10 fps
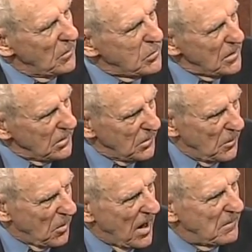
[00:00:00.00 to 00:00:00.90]
political
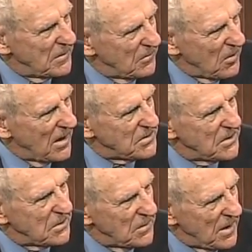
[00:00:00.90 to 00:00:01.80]
problems in
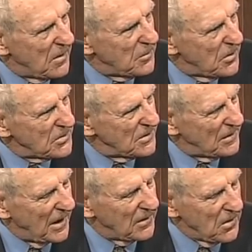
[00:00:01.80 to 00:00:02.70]
Rochester without a person
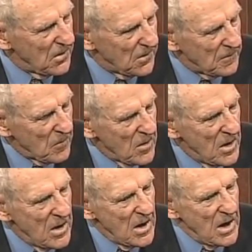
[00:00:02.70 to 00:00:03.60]
like her.
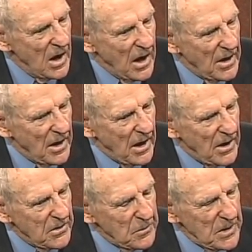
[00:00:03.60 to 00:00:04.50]

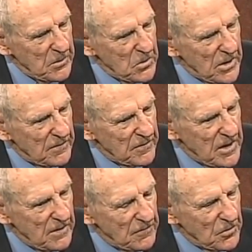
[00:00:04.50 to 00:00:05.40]
Other people that have
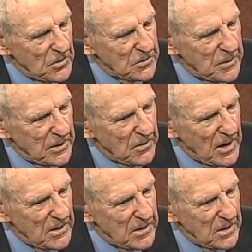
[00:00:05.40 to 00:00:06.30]
influenced me a
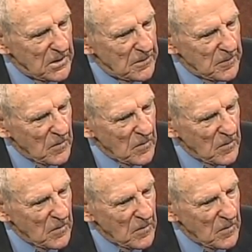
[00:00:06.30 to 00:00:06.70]
great deal,